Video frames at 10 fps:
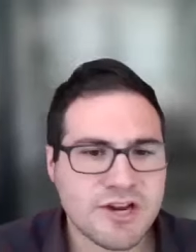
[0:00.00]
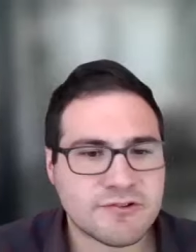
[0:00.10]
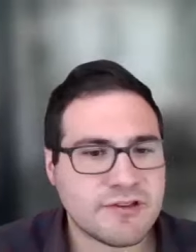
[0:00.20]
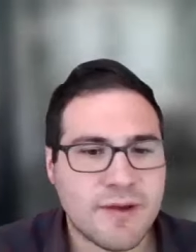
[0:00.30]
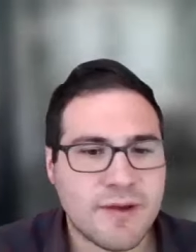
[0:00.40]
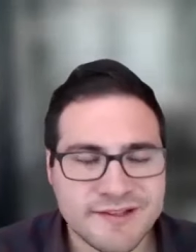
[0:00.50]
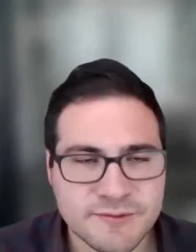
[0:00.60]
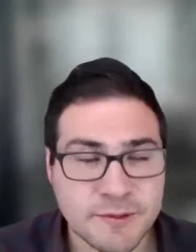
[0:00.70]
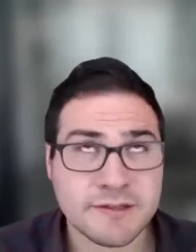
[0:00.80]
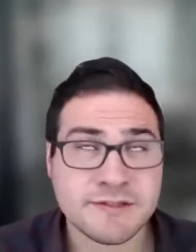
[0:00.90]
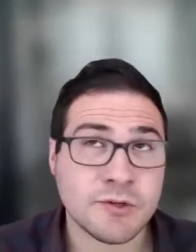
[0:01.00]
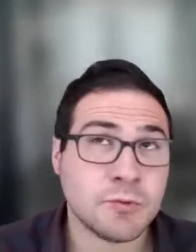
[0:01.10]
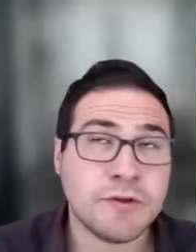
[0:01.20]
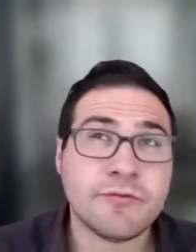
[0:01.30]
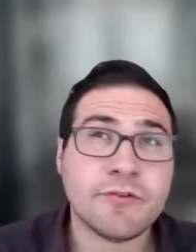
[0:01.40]
generally my experience
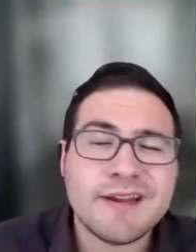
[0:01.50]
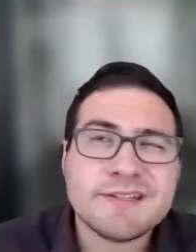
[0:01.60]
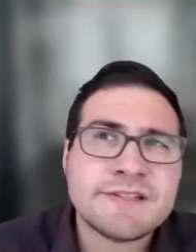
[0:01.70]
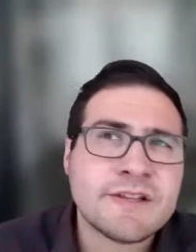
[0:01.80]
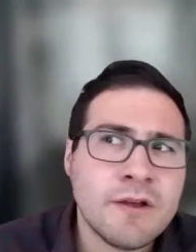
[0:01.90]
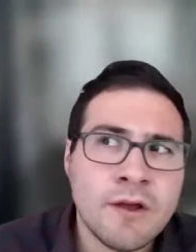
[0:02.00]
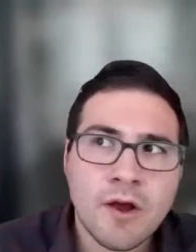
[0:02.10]
so we've raised